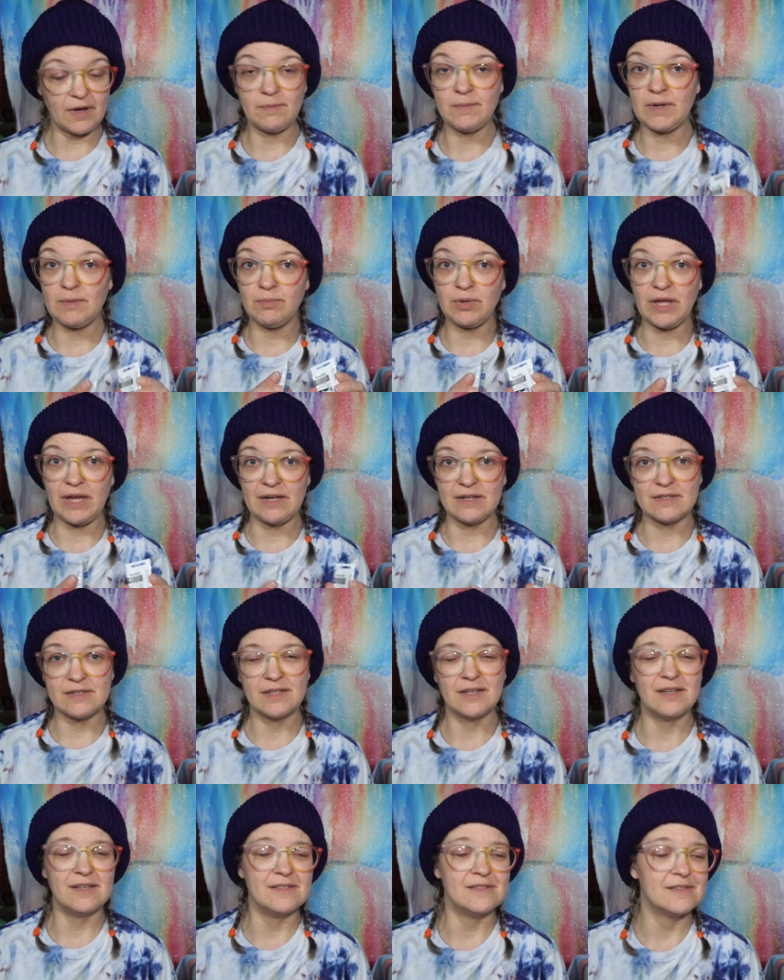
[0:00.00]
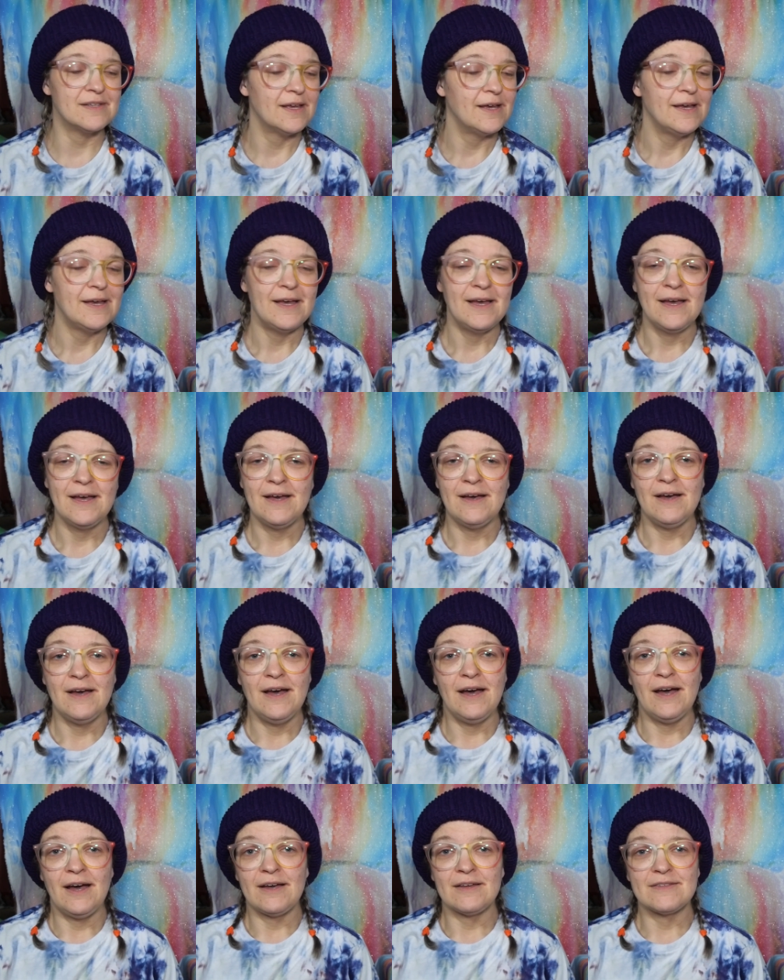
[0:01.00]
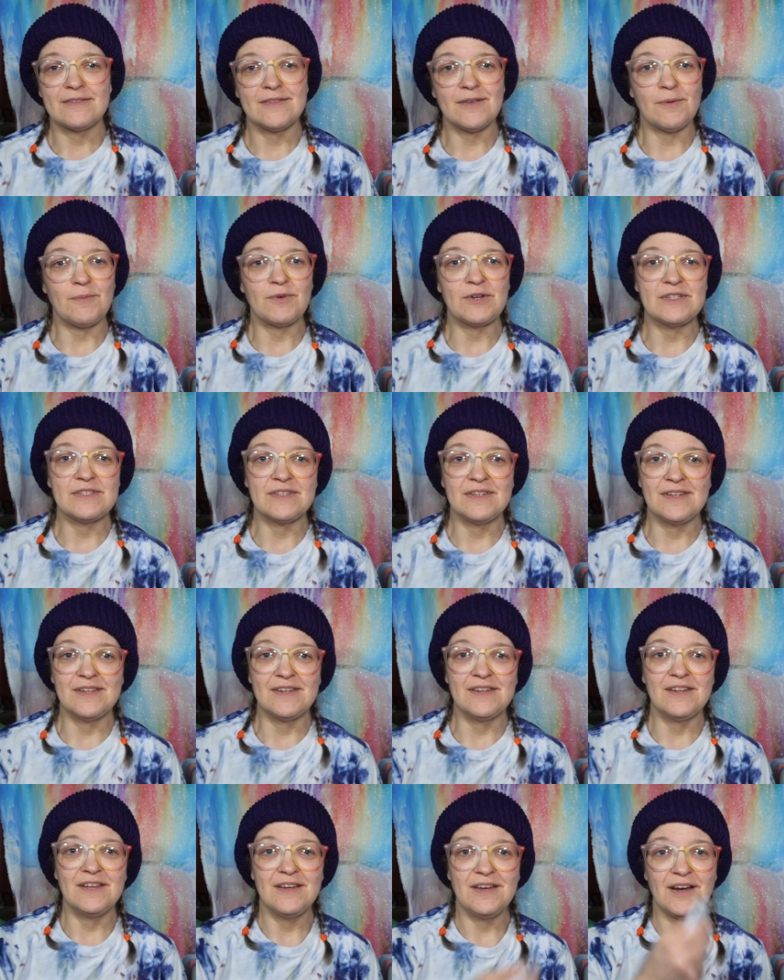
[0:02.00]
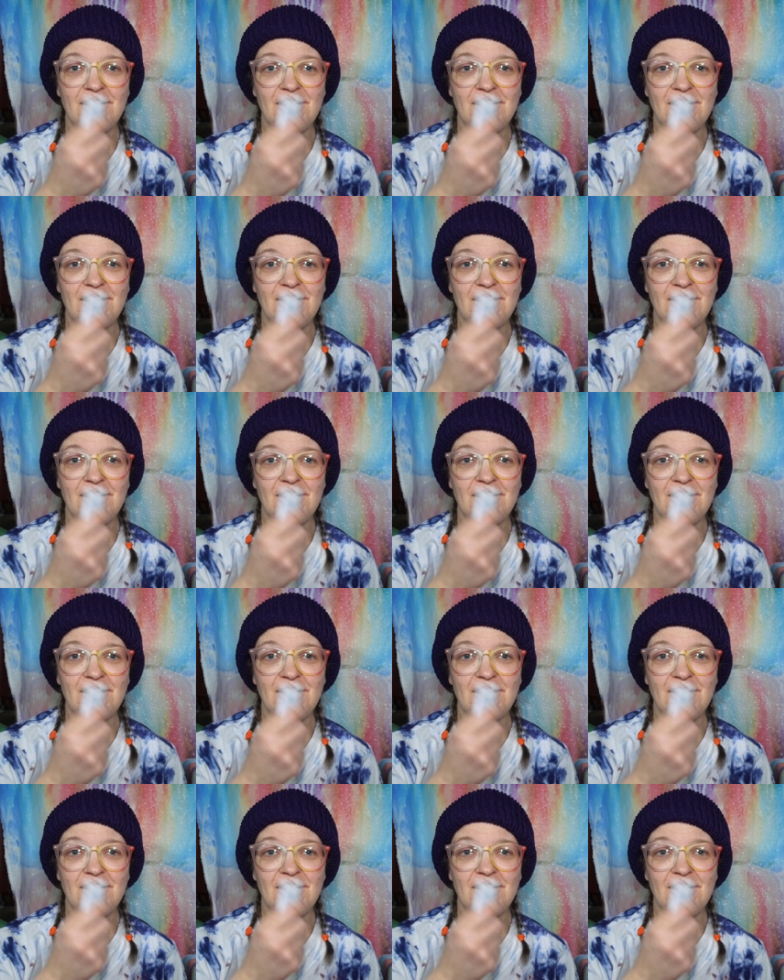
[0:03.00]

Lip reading: I'm going to blend, because some reason in